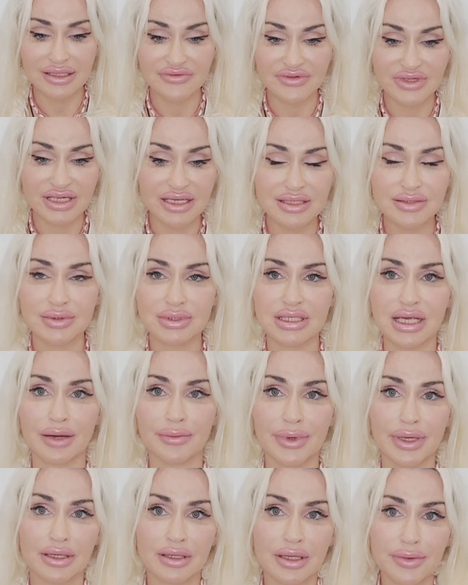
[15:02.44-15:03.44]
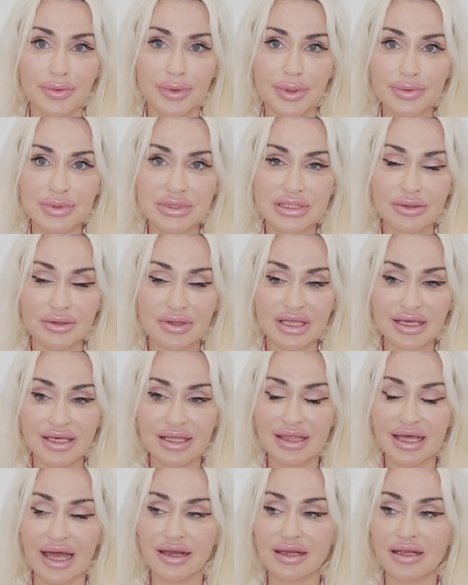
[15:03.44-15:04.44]
days was coming. A lot of people still
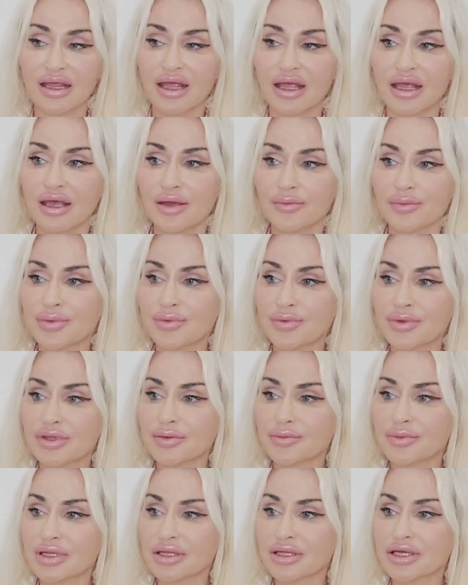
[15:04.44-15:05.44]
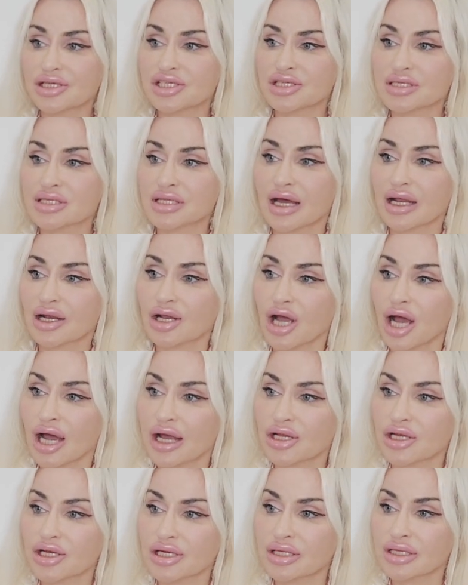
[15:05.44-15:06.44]
think that. People in the Middle Ages thought
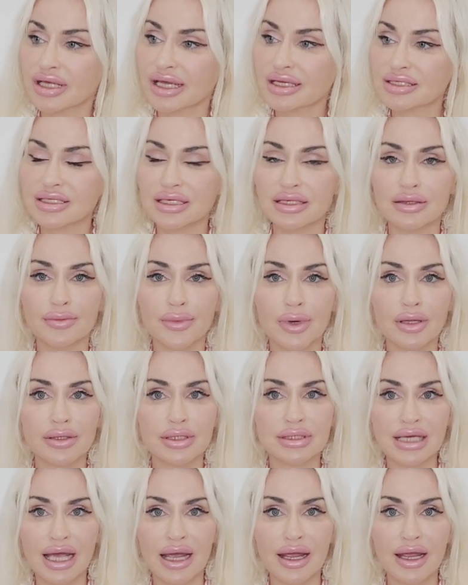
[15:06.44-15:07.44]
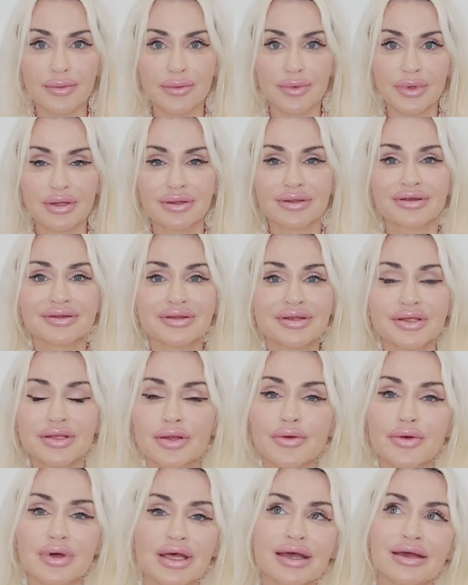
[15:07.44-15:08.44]
God could like see them all the time,
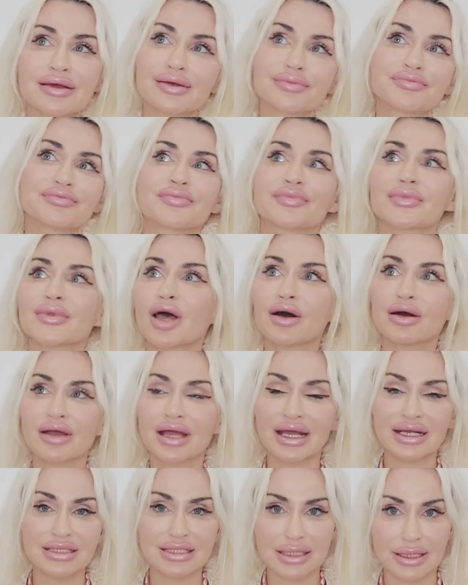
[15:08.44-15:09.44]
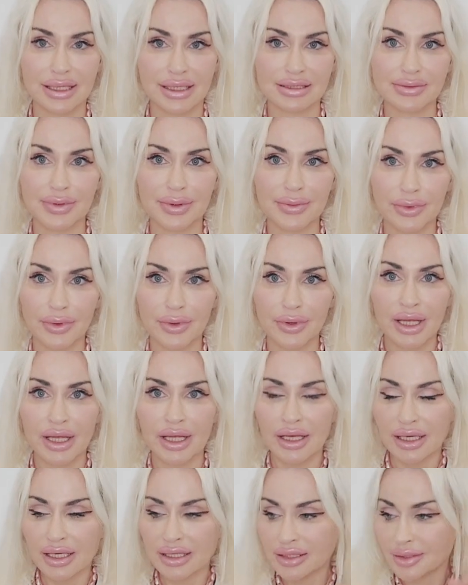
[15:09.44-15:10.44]
all kinds of things. People
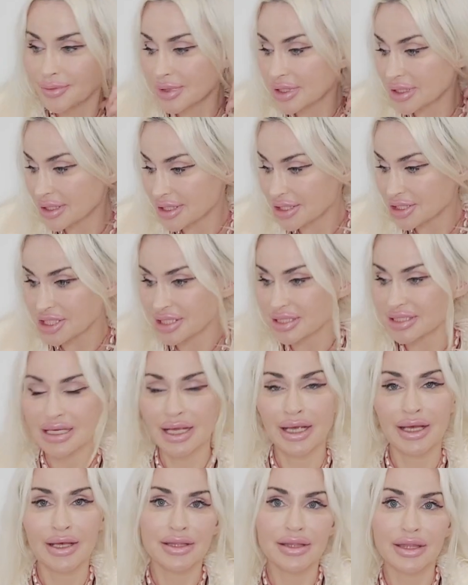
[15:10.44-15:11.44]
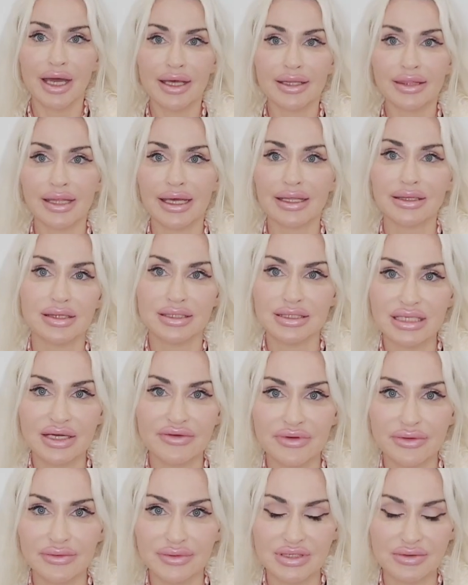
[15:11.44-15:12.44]
in the Middle Ages thought that the
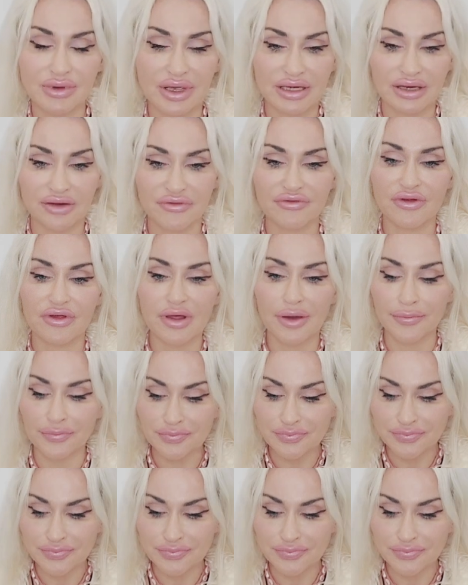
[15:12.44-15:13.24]
devil was waiting for them.